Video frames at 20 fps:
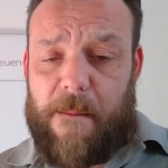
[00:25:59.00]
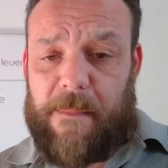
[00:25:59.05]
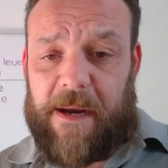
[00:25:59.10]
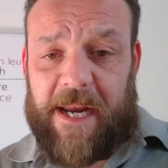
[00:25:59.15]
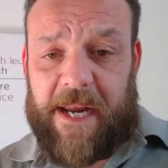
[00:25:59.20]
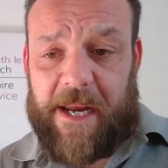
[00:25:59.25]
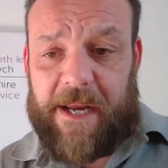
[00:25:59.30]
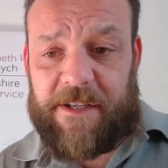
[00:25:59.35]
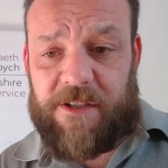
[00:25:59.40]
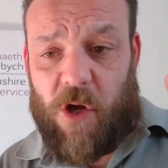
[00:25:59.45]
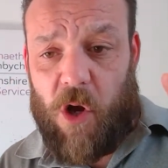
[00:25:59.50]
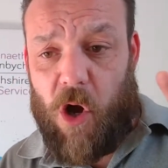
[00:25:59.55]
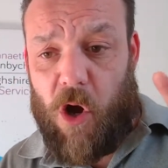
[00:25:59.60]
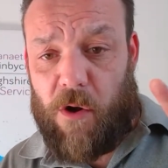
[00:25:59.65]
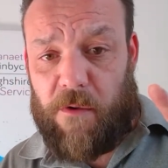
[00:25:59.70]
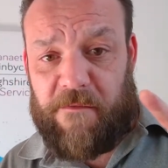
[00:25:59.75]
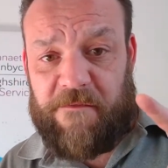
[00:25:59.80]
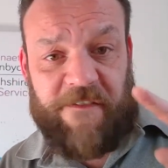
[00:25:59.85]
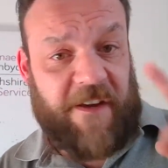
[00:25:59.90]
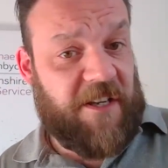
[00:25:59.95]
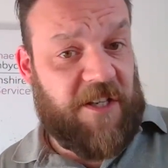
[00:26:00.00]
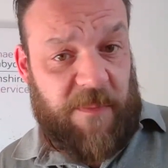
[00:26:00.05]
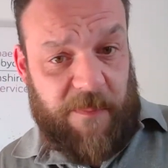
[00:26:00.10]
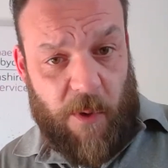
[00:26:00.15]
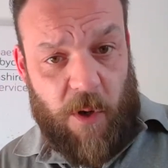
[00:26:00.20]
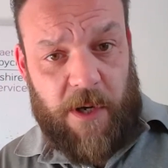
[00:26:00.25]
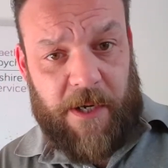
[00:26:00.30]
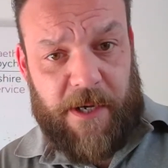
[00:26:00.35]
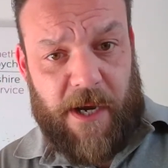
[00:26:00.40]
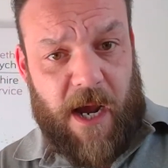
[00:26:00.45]
is on
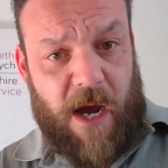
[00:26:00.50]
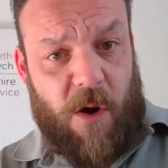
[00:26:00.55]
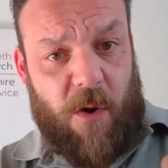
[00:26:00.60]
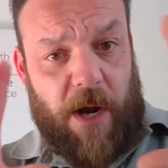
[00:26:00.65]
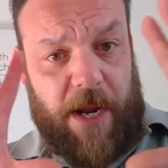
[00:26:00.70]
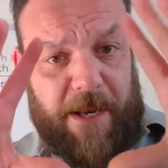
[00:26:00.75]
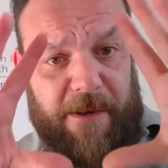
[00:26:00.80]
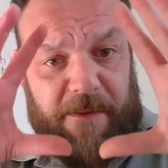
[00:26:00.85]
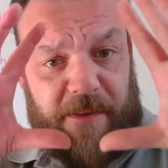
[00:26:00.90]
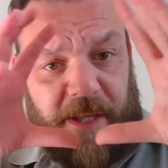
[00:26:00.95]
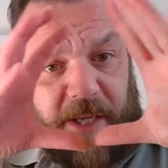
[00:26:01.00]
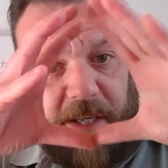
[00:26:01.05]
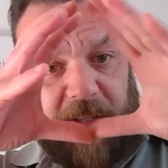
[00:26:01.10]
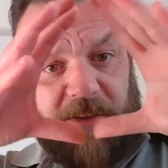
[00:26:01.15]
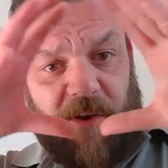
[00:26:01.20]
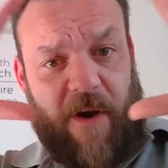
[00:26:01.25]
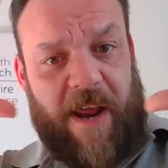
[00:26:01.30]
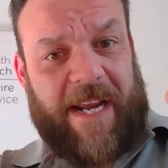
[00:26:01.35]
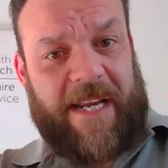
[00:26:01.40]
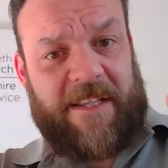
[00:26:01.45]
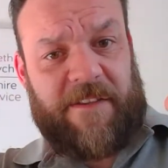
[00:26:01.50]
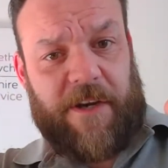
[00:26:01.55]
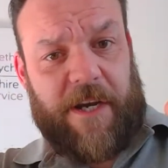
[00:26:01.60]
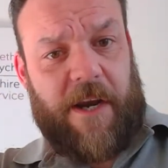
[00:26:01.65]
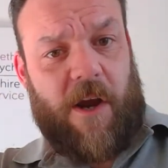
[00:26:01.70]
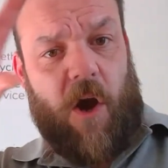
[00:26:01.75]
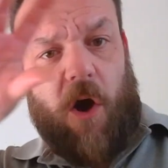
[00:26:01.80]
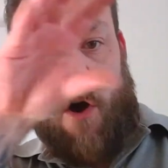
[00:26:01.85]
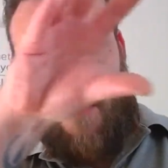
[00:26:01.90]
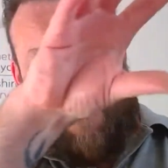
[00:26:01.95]
Facebook now in the
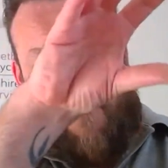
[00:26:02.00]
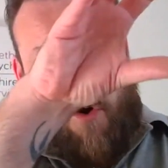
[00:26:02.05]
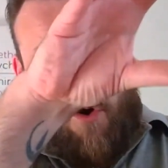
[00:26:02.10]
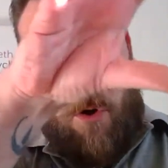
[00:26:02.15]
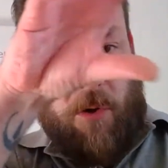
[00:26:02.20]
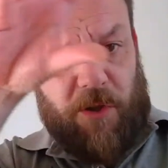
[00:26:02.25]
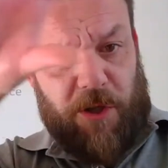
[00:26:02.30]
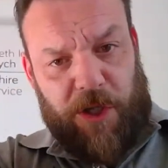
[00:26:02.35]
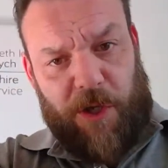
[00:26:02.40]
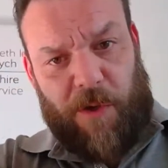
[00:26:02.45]
directory of all the